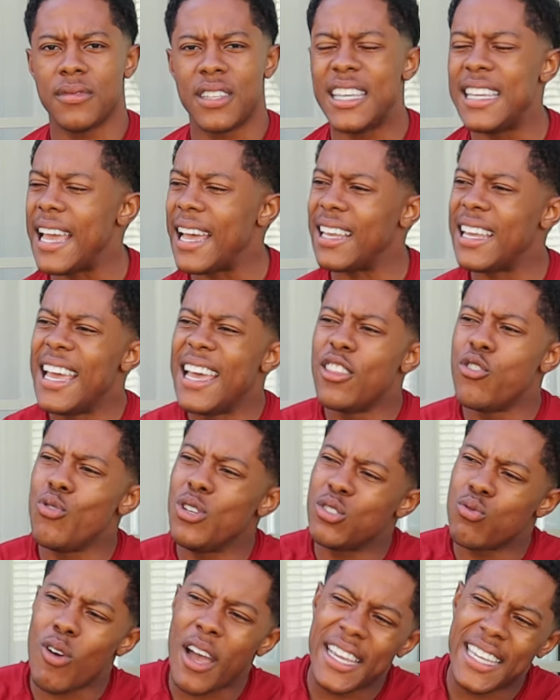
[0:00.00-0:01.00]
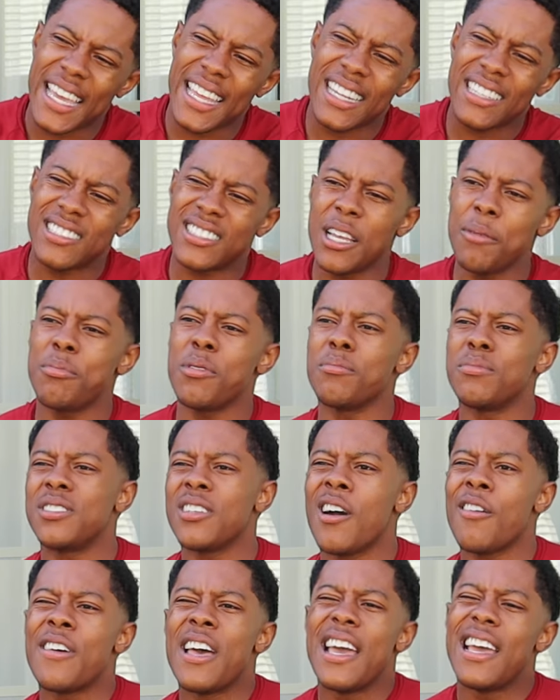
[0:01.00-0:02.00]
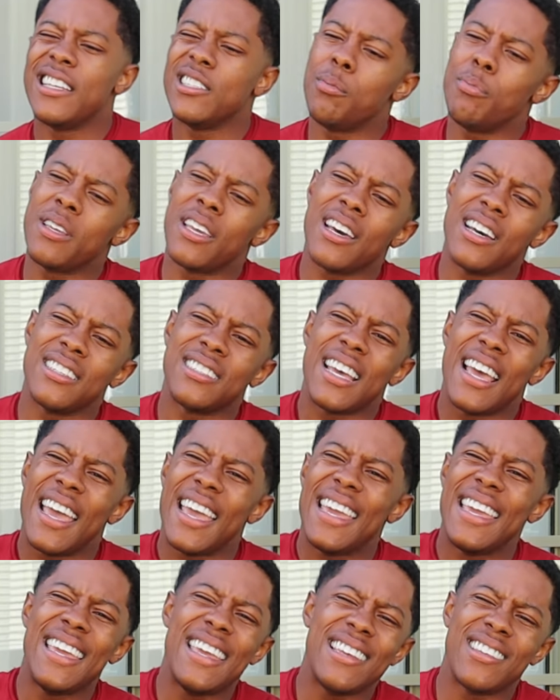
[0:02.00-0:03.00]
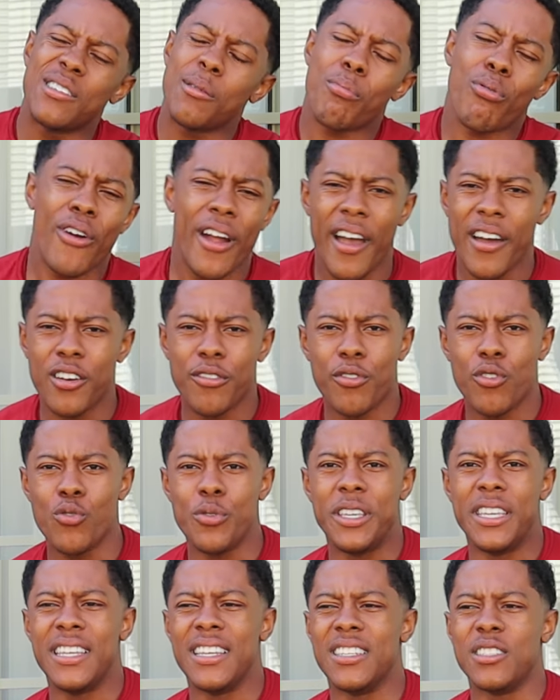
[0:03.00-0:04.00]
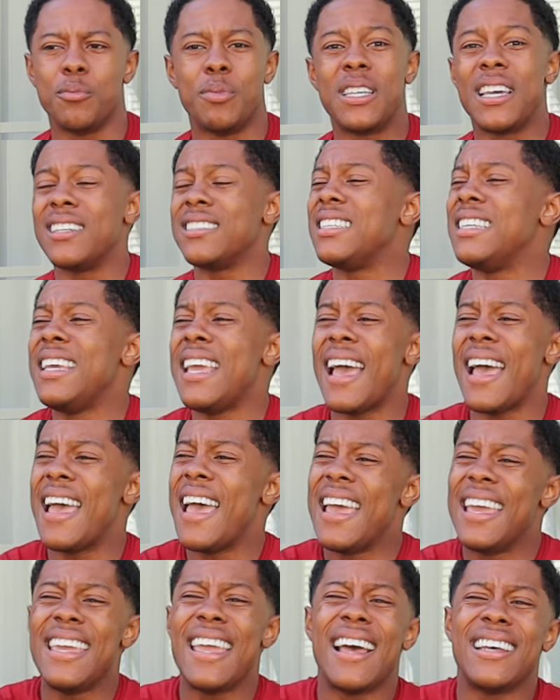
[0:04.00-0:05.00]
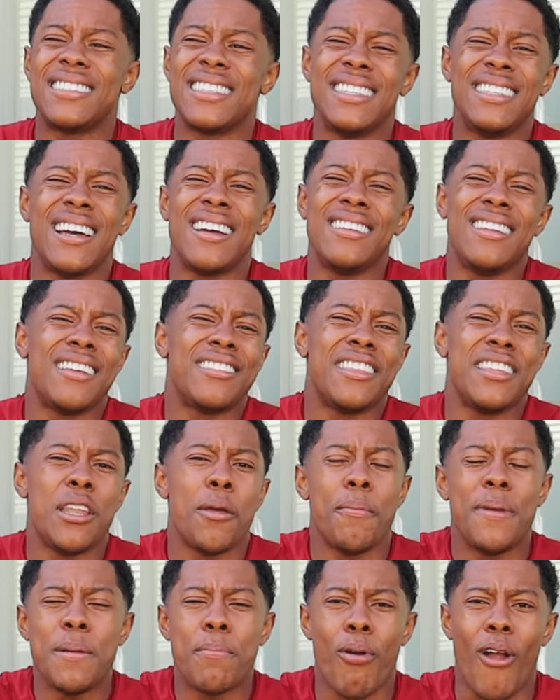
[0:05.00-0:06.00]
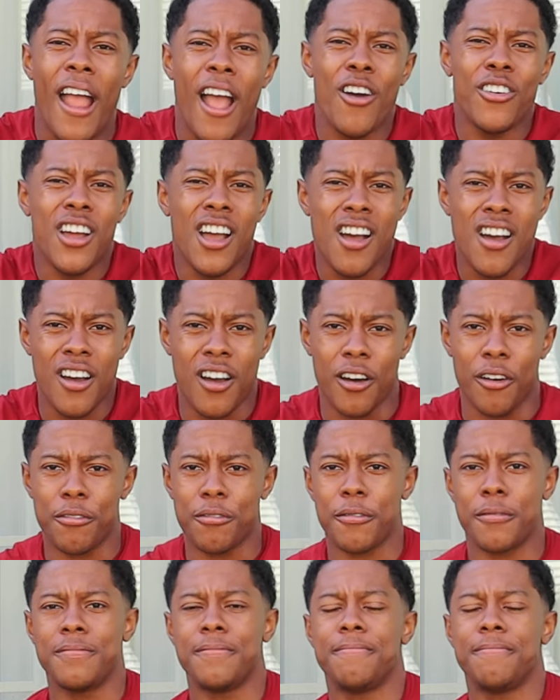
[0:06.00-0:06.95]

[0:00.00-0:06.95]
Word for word: He the reason why he can't accept himself is because he isn't proud of who he is, because he, ha he hasn't done nothing to be proud of.